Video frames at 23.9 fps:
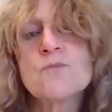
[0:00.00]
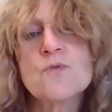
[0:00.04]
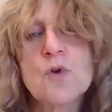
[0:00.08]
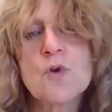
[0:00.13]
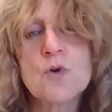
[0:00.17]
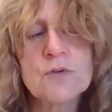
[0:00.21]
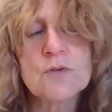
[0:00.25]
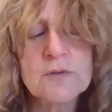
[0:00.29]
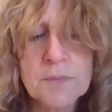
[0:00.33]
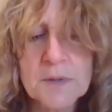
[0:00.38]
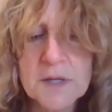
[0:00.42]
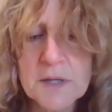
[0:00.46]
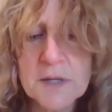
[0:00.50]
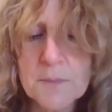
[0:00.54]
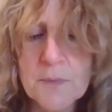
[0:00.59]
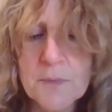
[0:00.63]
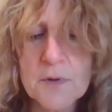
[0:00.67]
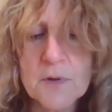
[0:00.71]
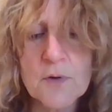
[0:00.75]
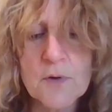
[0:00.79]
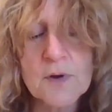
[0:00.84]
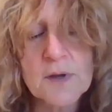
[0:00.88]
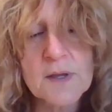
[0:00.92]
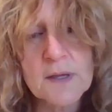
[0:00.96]
Those
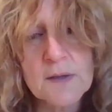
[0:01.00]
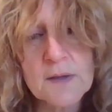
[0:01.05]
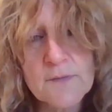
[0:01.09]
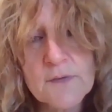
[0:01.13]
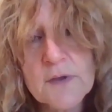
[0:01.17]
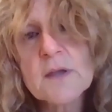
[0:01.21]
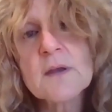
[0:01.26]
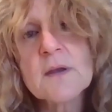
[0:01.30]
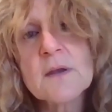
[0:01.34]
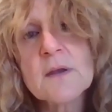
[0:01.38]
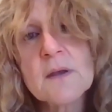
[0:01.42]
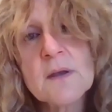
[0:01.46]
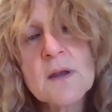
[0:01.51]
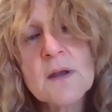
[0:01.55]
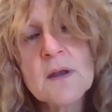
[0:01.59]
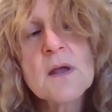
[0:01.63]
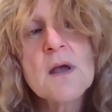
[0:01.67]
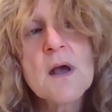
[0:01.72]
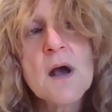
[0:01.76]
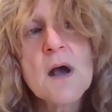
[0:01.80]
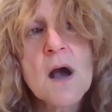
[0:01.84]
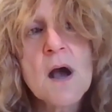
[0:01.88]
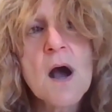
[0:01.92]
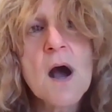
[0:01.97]
people are giving
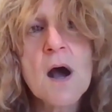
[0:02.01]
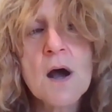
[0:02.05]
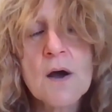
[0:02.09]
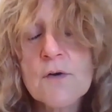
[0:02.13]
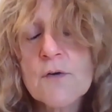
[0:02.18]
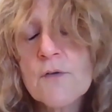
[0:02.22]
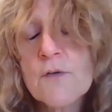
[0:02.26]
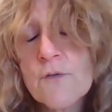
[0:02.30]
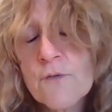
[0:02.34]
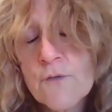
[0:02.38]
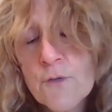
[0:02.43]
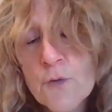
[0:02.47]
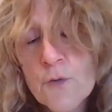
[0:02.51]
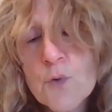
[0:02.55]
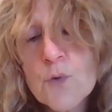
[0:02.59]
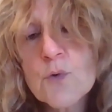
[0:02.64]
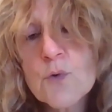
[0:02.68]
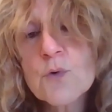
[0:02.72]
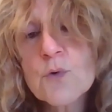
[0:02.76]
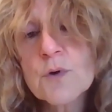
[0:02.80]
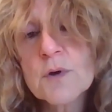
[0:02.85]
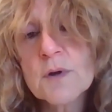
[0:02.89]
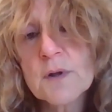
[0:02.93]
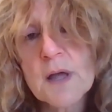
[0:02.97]

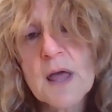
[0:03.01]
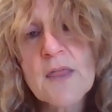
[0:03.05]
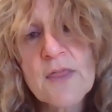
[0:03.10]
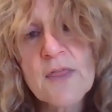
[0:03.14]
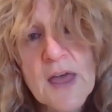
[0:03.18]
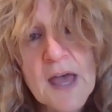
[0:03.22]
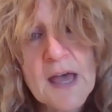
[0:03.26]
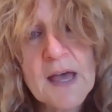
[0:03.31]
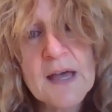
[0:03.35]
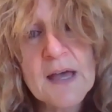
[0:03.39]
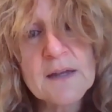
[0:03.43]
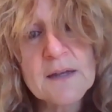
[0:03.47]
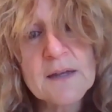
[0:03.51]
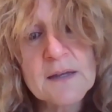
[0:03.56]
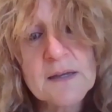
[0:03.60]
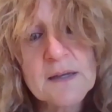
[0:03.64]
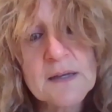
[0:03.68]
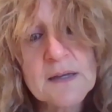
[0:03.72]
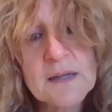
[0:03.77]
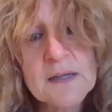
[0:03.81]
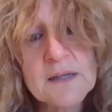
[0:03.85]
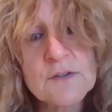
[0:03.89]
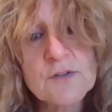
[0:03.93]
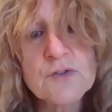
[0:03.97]
food that
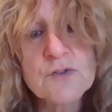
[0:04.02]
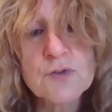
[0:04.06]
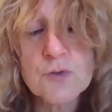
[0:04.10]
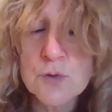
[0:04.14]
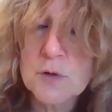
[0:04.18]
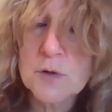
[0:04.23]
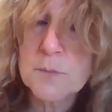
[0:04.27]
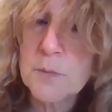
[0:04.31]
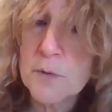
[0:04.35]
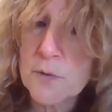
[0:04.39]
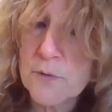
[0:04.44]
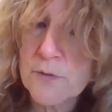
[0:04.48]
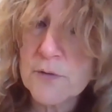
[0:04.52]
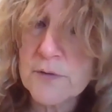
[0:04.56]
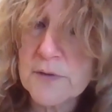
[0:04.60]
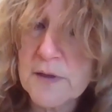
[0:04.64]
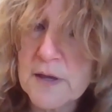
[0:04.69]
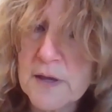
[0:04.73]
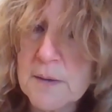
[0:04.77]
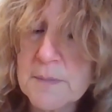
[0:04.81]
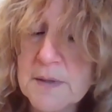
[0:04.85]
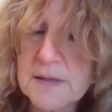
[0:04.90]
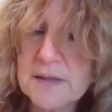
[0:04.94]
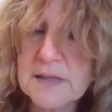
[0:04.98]
is suitable for
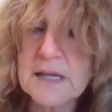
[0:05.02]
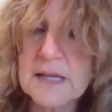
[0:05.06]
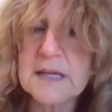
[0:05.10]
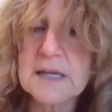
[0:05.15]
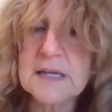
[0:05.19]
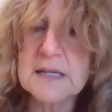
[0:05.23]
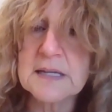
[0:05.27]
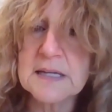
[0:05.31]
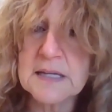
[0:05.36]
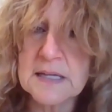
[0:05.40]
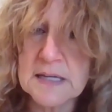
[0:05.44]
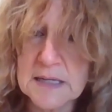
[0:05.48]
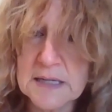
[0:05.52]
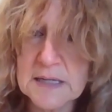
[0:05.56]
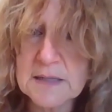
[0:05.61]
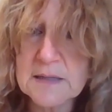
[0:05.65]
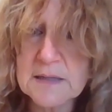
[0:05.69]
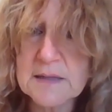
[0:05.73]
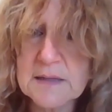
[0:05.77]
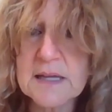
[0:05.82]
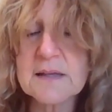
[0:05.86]
them, that they can eat.